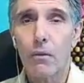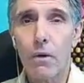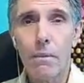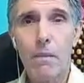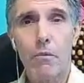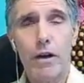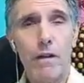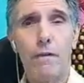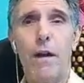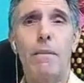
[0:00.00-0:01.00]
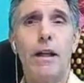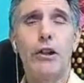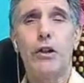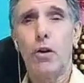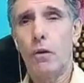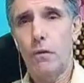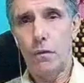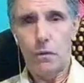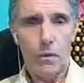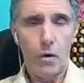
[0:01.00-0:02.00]
Remember, inflammation of
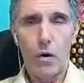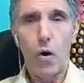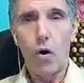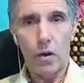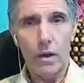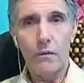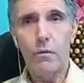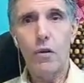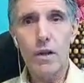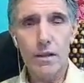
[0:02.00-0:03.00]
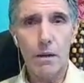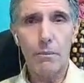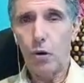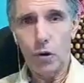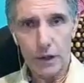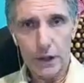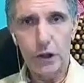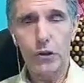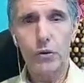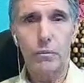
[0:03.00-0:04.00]
organ, for example, or
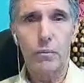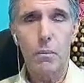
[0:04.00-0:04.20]
tissue,